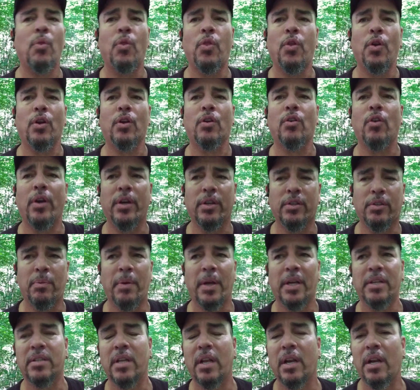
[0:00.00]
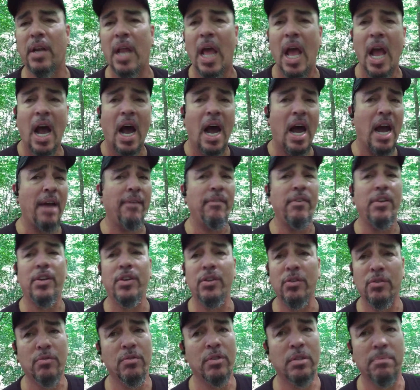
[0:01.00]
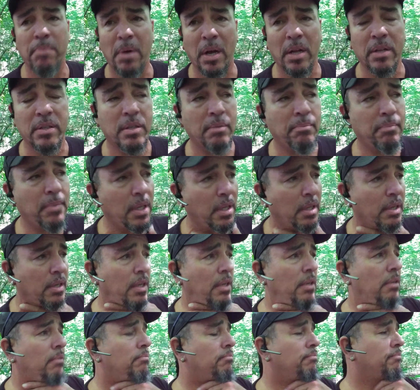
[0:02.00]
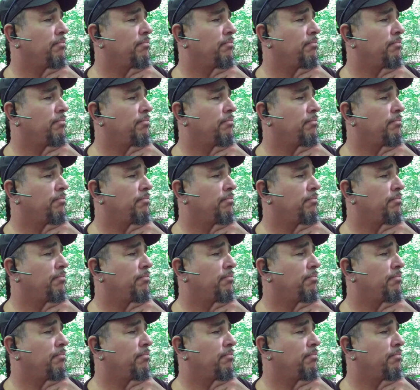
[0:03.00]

They're going to pass that on. I have a huge responsibility,